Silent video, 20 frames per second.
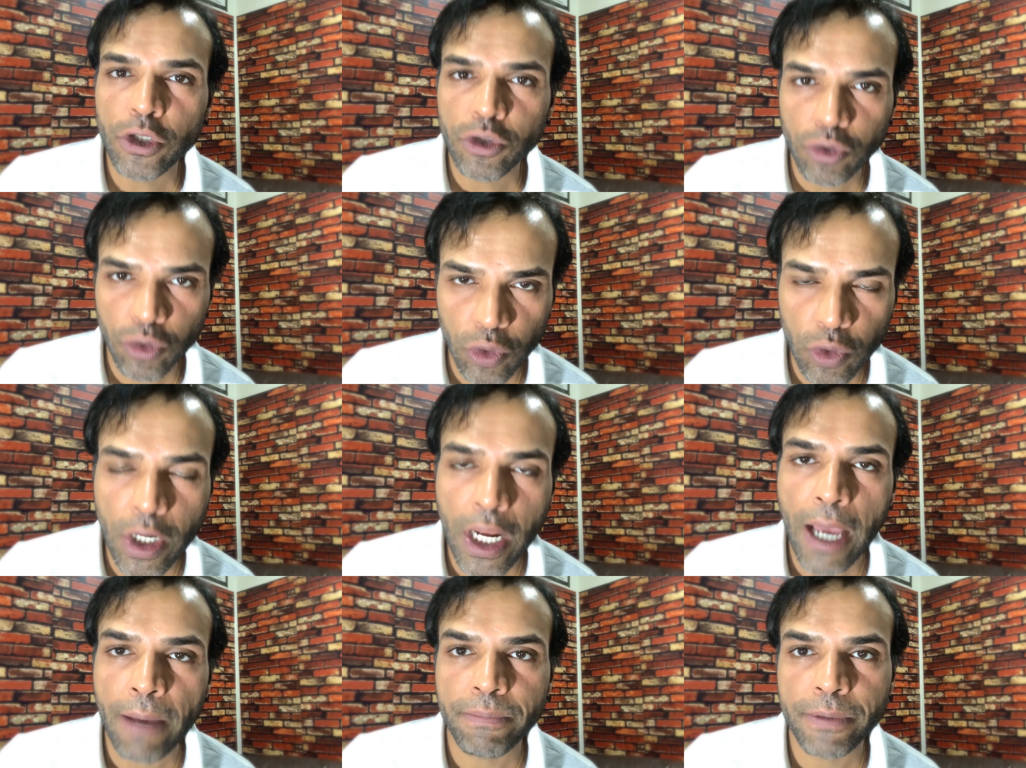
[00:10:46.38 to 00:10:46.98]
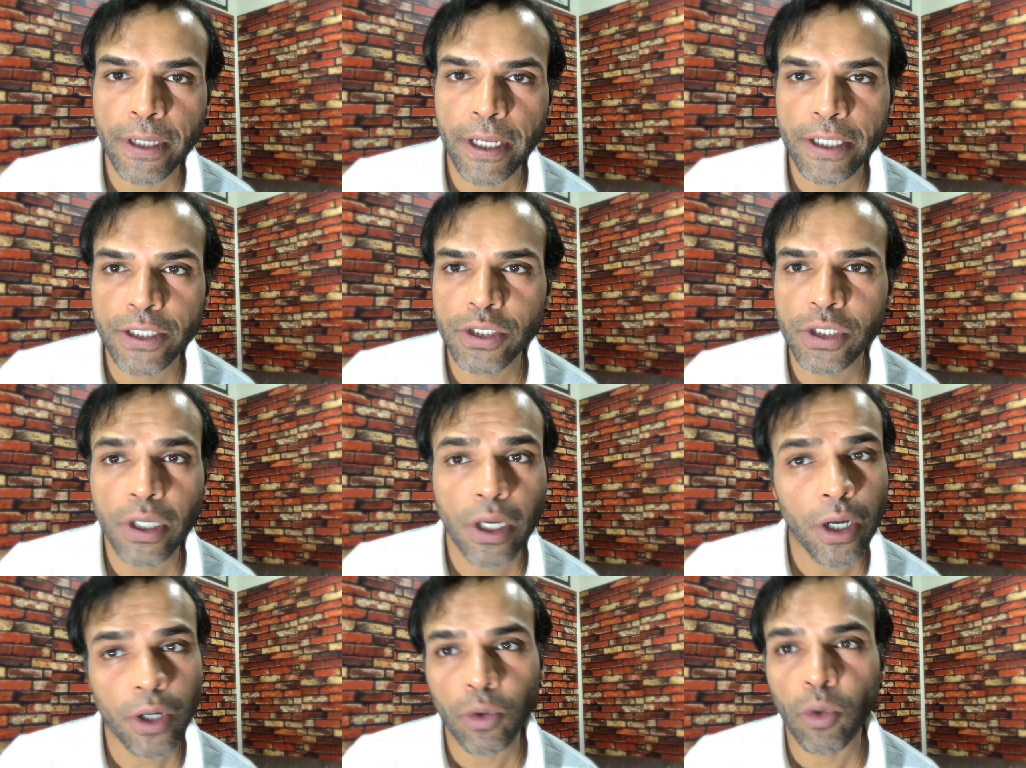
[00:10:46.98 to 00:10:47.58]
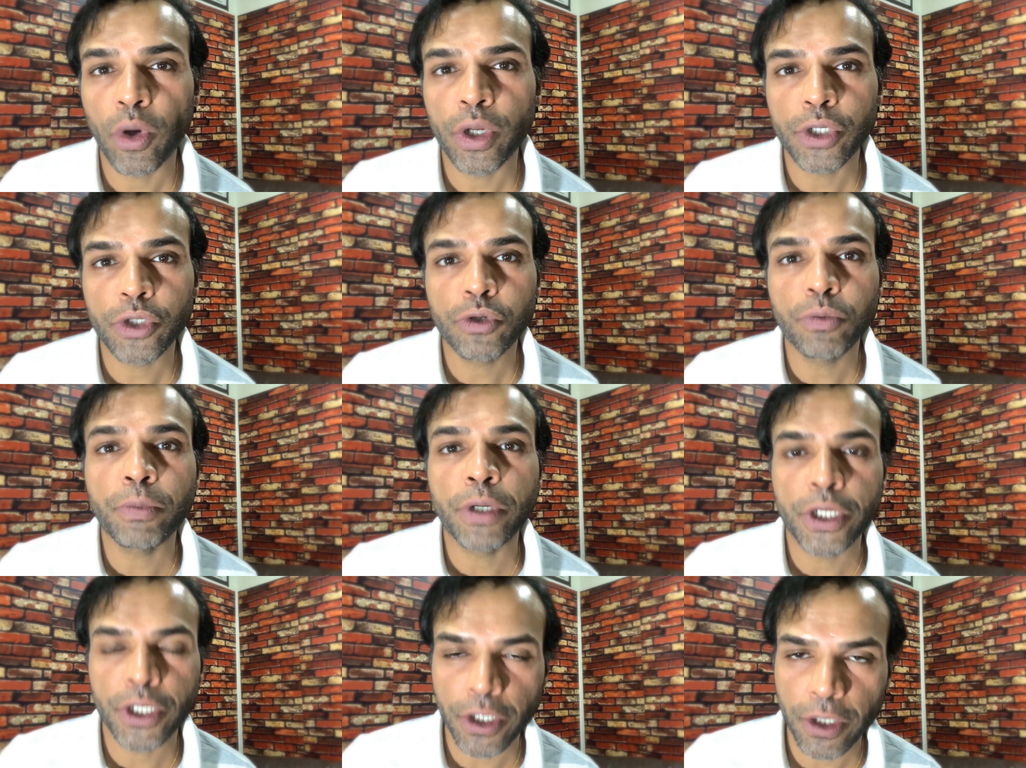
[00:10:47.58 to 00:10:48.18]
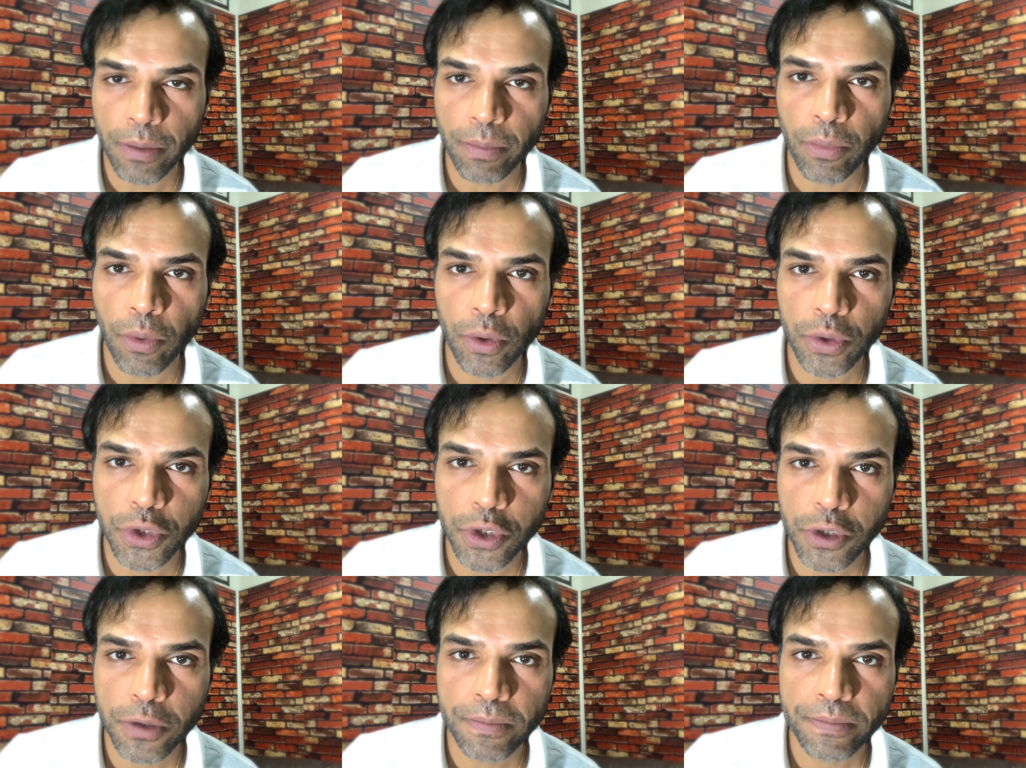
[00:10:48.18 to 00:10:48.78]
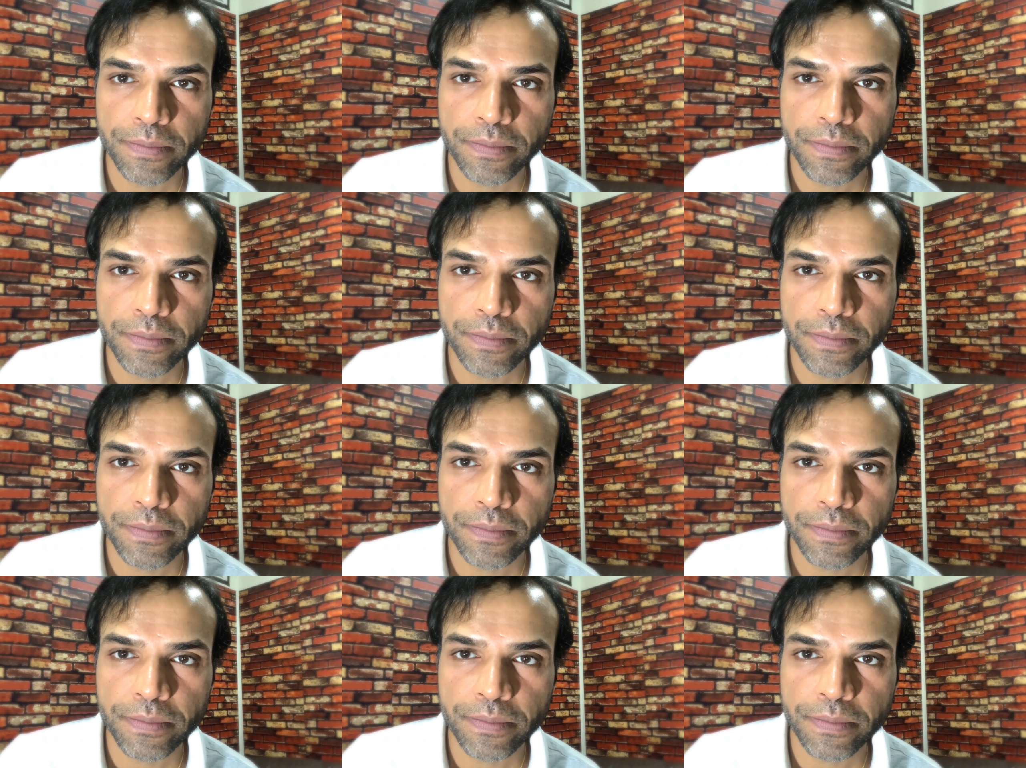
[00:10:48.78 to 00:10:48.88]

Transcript: through lab tests, according to media reports.